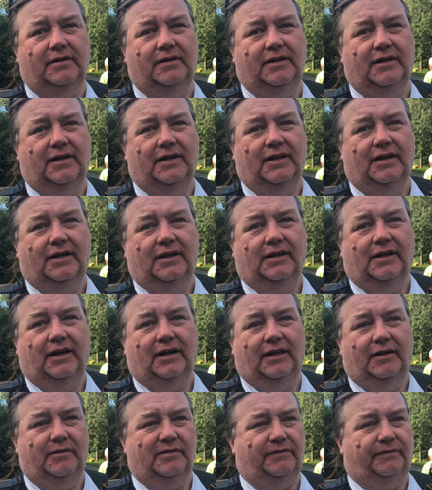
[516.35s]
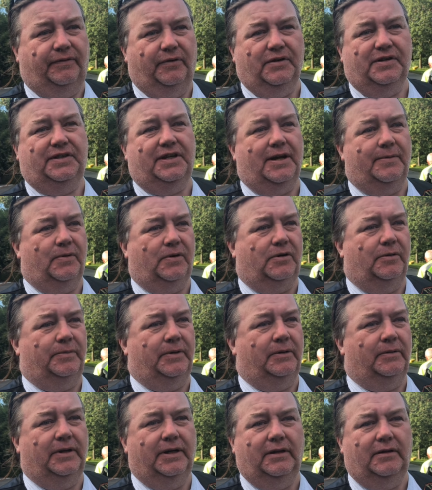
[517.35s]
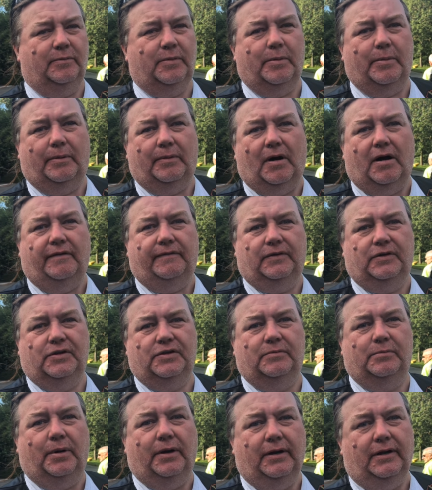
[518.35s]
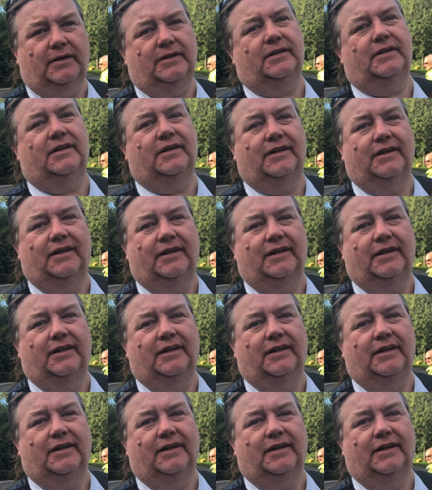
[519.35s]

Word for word: Nice. Uh, the first time I come down here, I've given half a dozen bikes, but it's,